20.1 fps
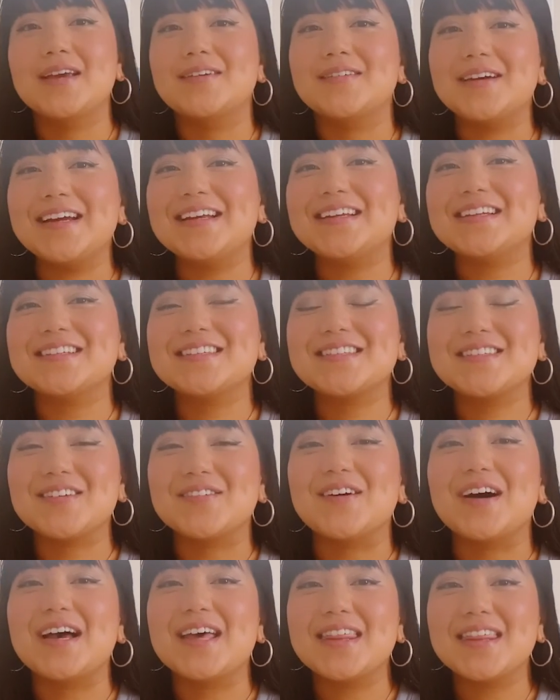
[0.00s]
Right,
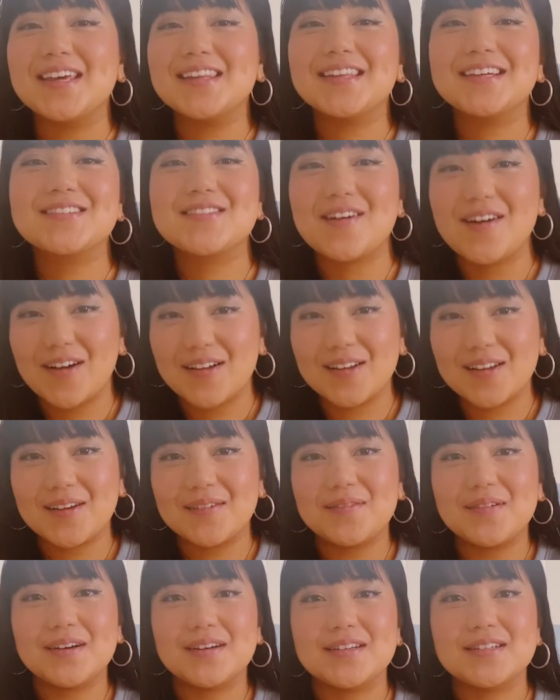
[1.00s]
so I think that's all I
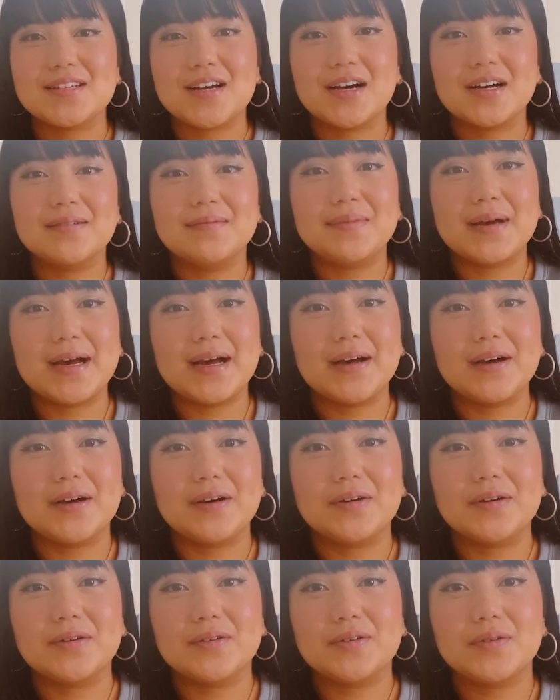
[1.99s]
want to talk
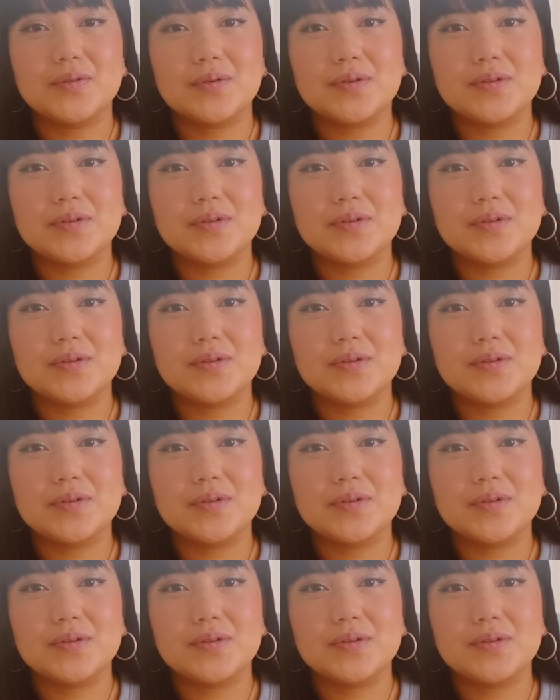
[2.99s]
about